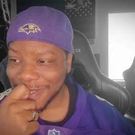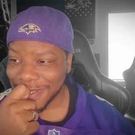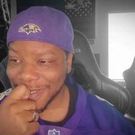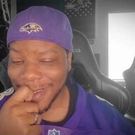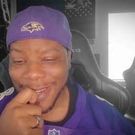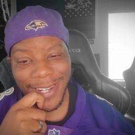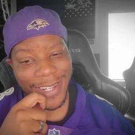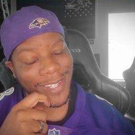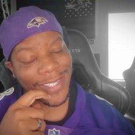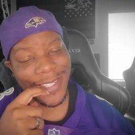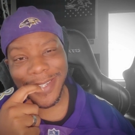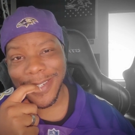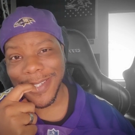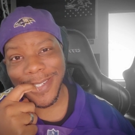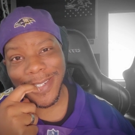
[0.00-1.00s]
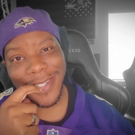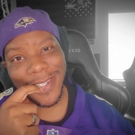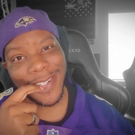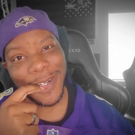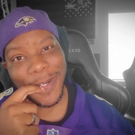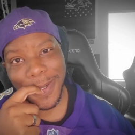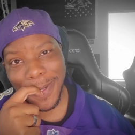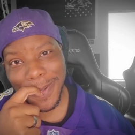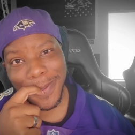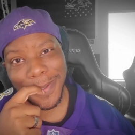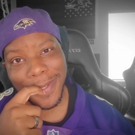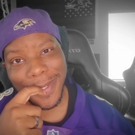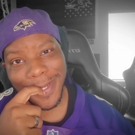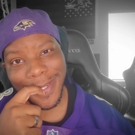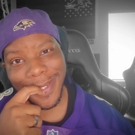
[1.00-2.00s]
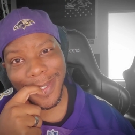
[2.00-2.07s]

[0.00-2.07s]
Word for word: ah, such good news.